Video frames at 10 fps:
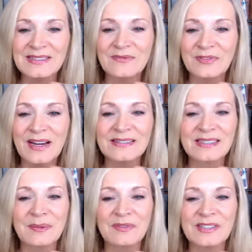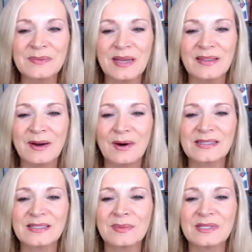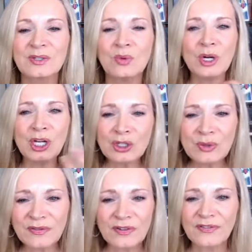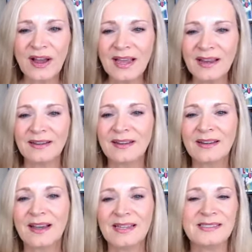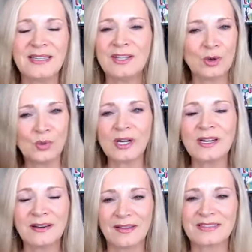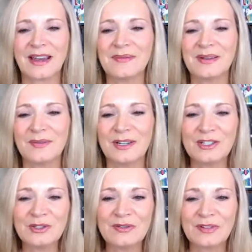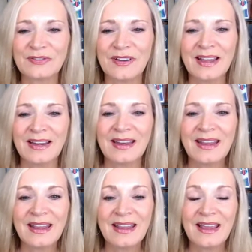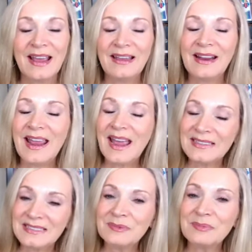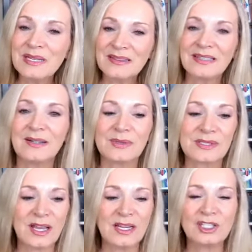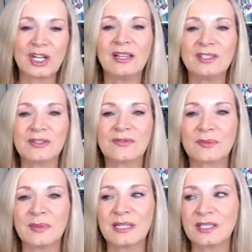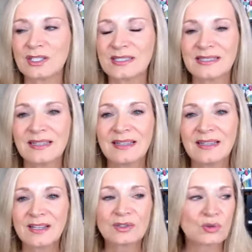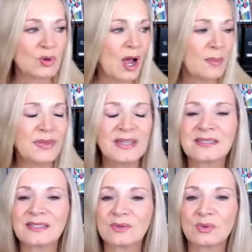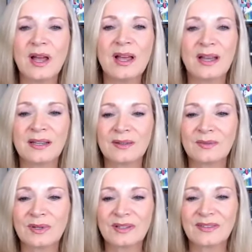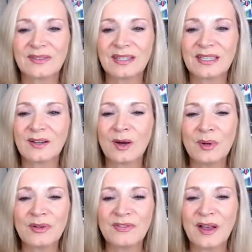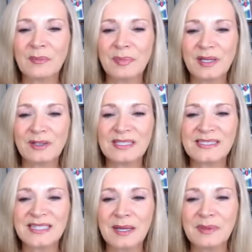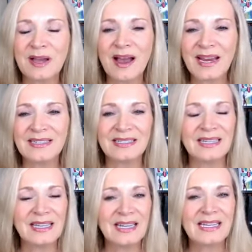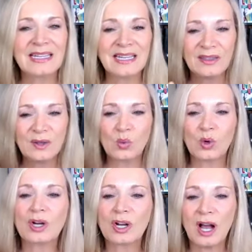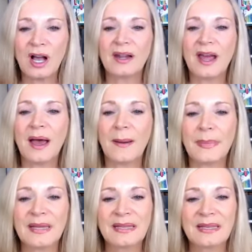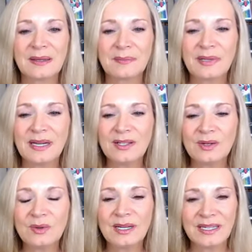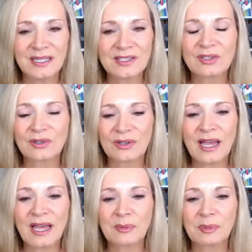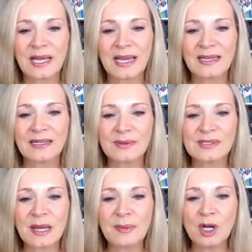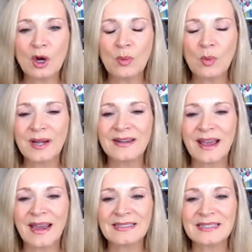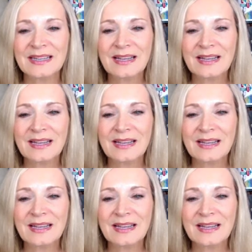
some friends come visit and they were asking me, "So what are you doing for fun?" I see that you're working all the time, but what are you doing for fun? And I had to admit that it was kind of challenging for me to just drop things and run. It was it almost felt better to stay behind and get the work caught up. But I knew I needed to learn how to play. And I was coming home one night